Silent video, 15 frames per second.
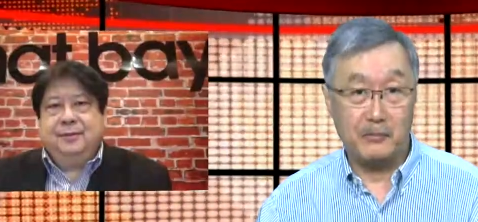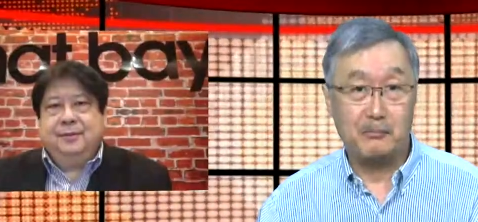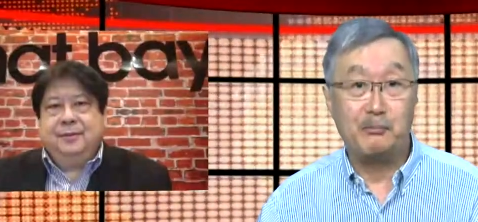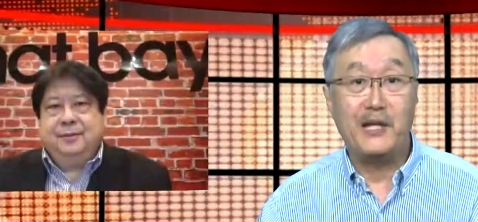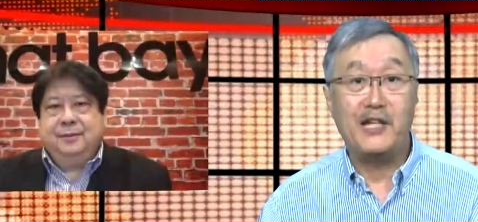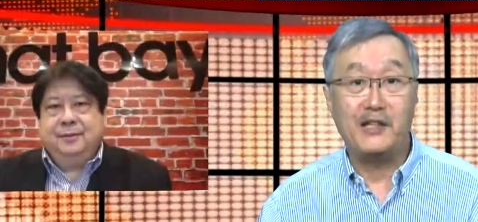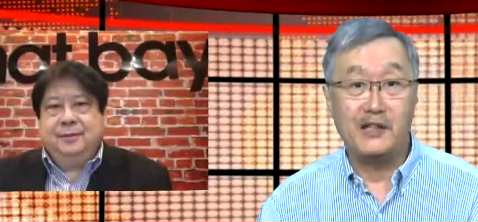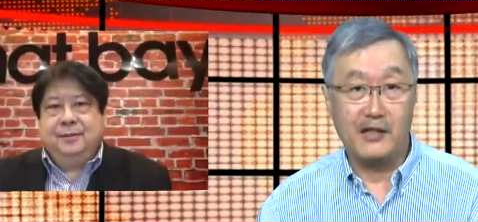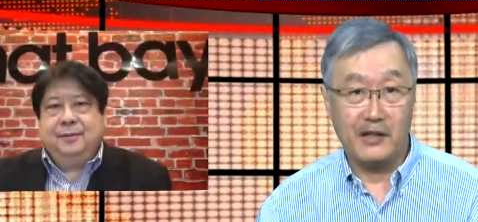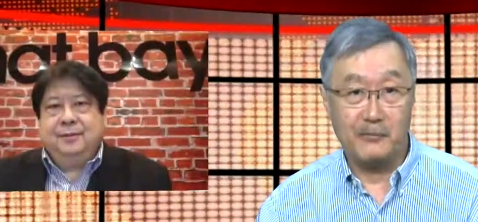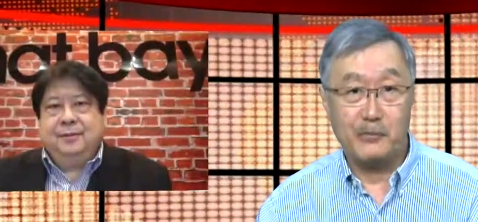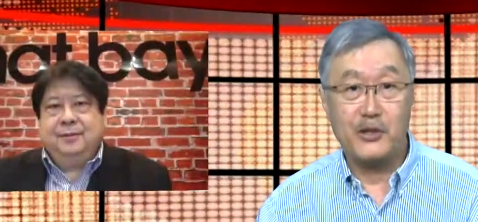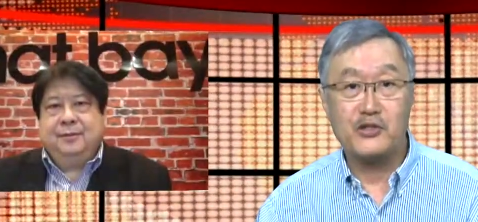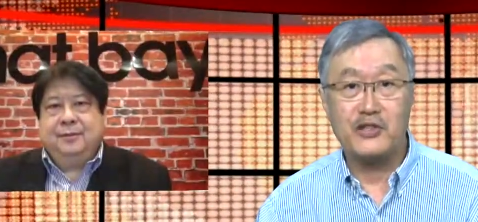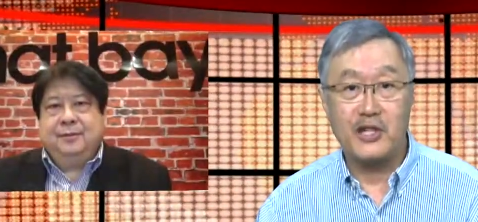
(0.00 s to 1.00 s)
Speaker 1: big
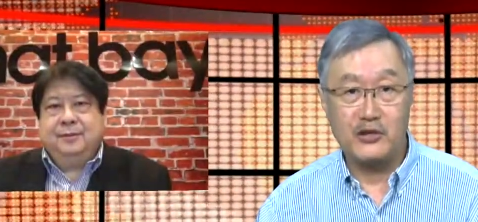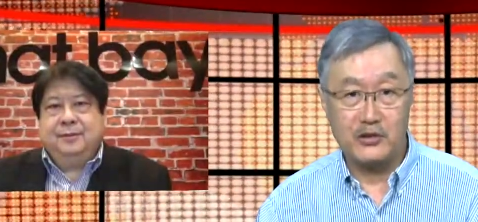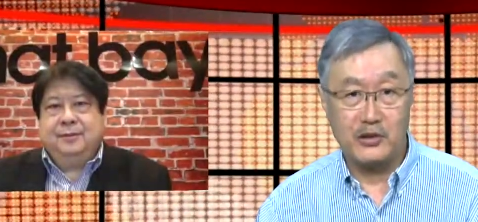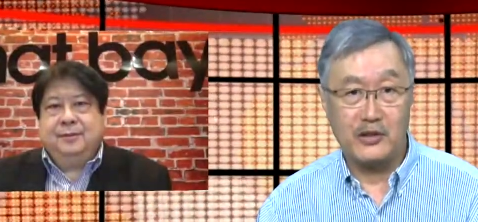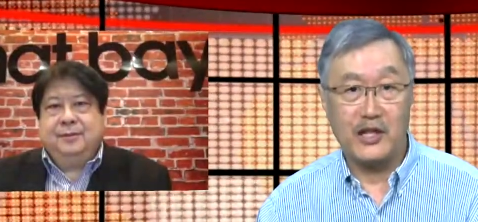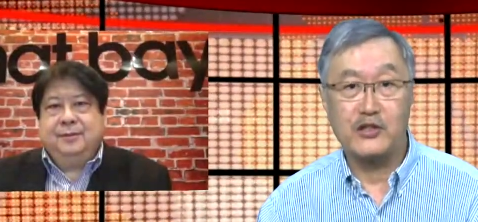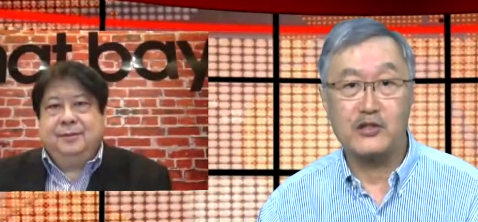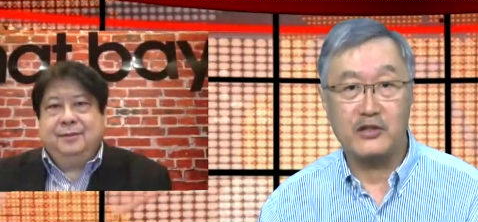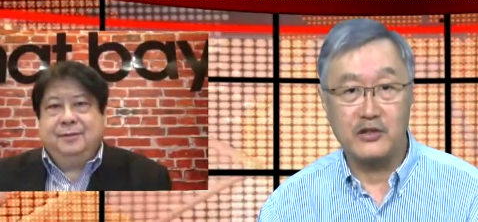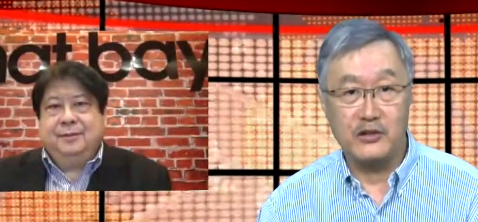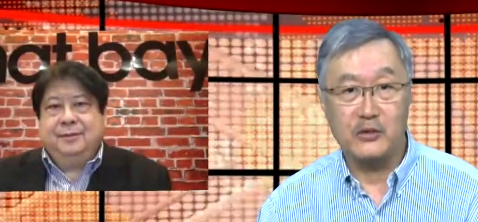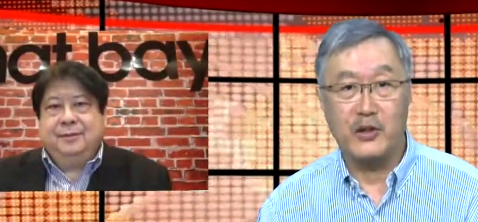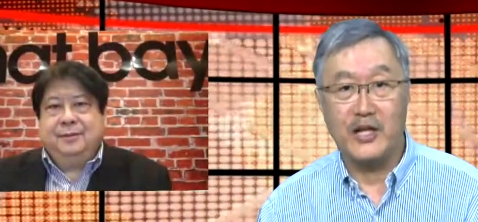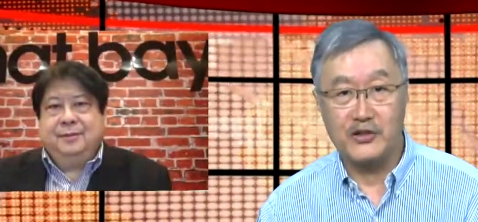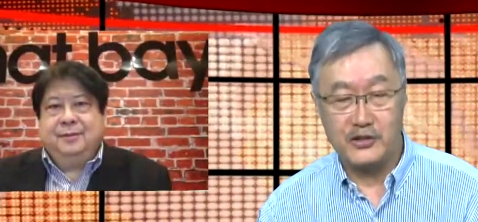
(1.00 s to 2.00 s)
presidential election in
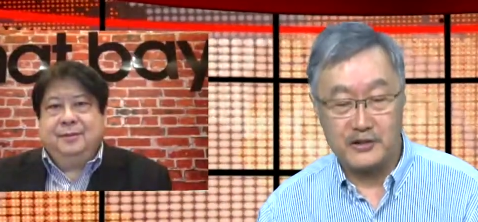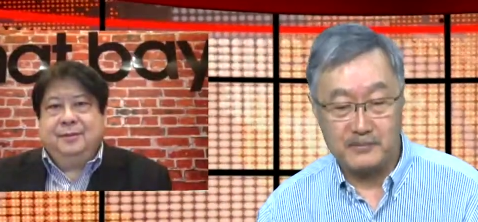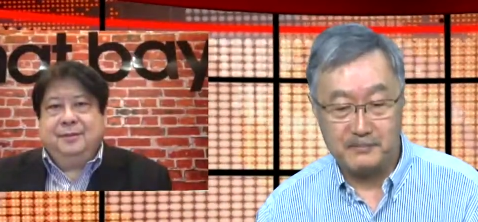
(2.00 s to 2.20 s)
the U S.